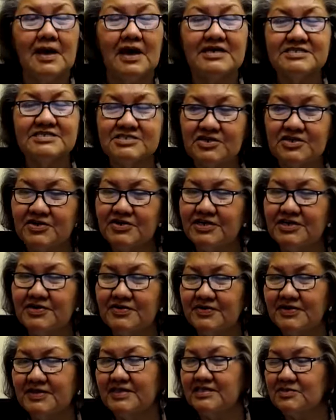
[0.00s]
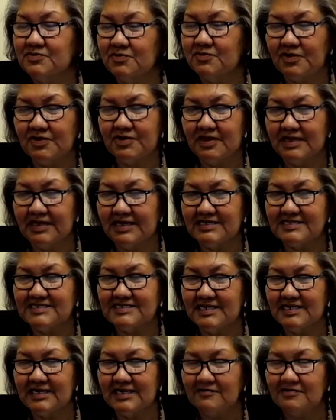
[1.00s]
I started doing this work, like I
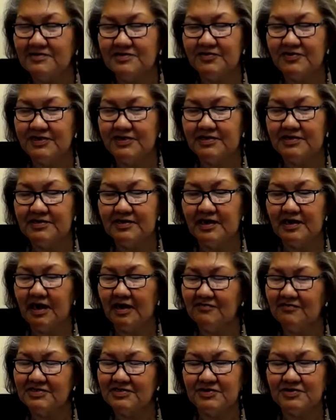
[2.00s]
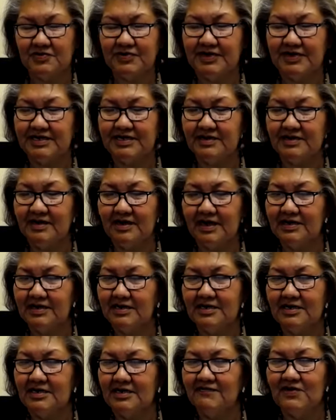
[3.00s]
said, I was green. I was green. I
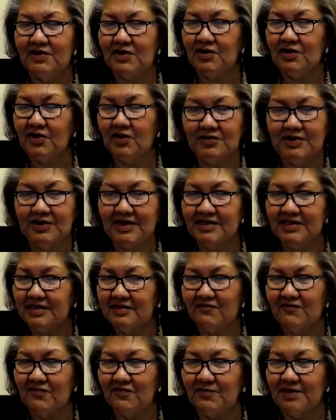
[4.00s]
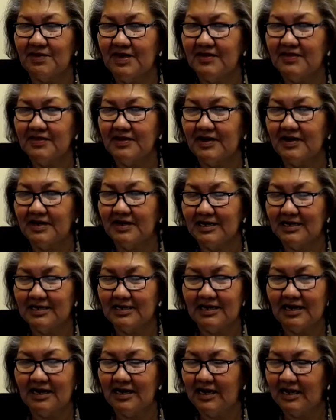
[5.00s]
didn't even know nothing from nothing. I,
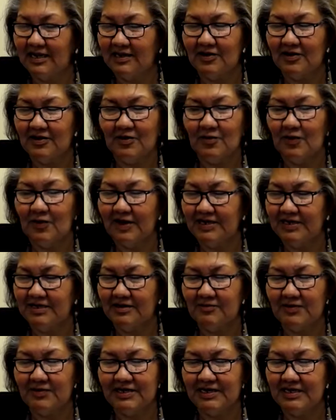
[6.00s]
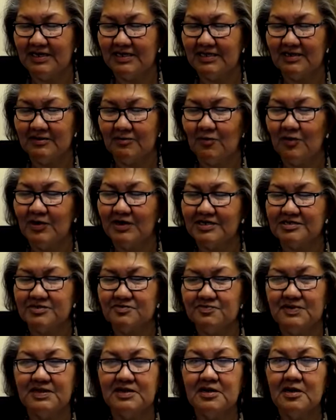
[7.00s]
I had no idea what anything was.
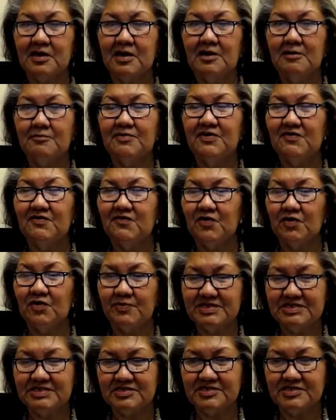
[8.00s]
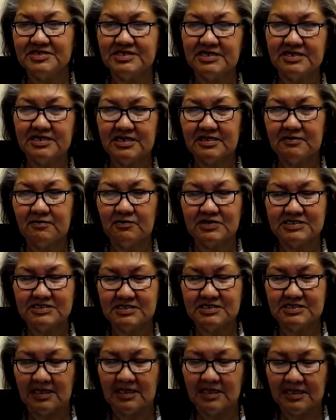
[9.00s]
But before Mr. Duncan
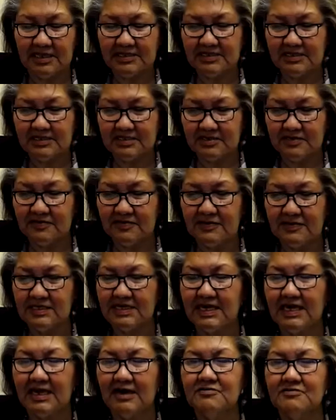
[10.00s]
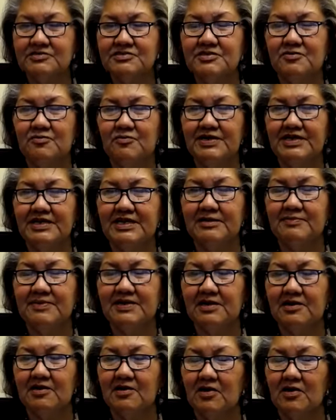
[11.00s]
was elected to the council, we had
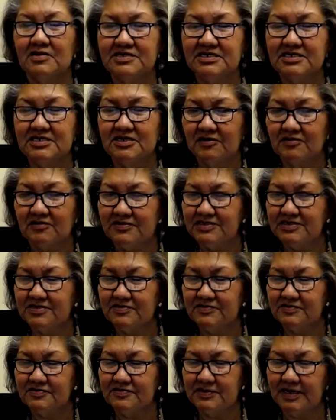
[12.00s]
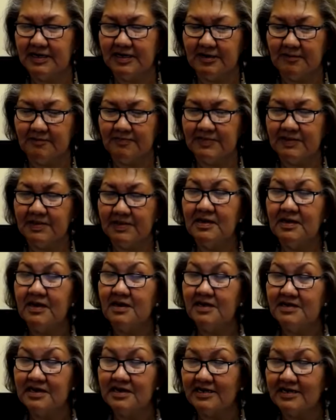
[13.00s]
been called to go to um,
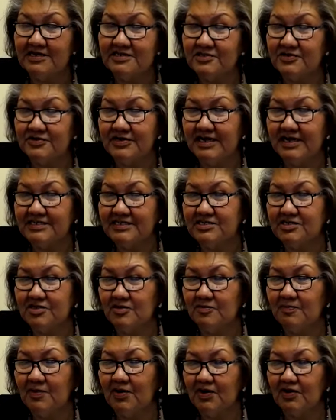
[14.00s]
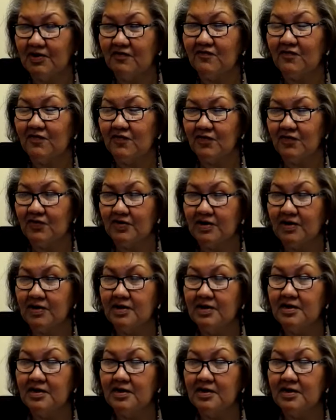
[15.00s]
Dinosaur National Park for